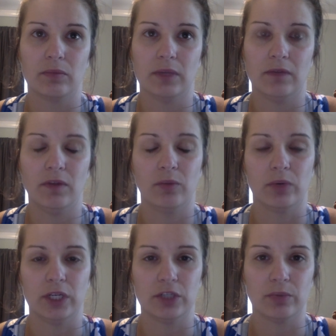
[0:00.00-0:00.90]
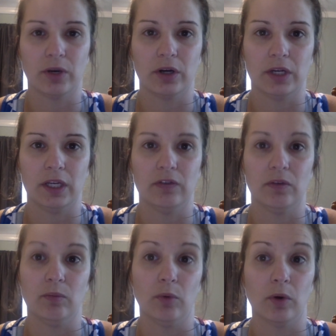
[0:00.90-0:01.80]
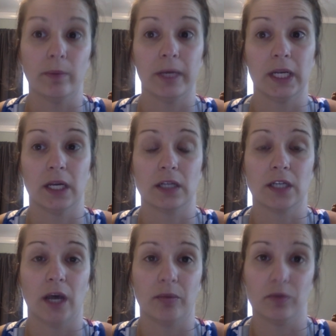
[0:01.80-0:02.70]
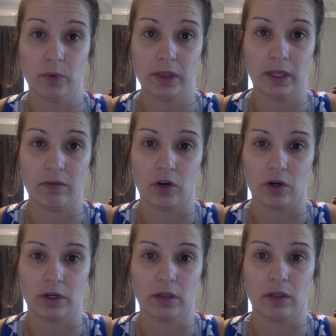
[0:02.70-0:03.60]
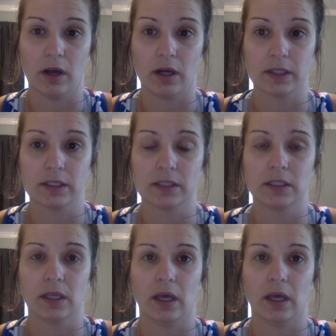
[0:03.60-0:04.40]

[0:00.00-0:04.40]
give the breached party even more money on top of what they've already lost.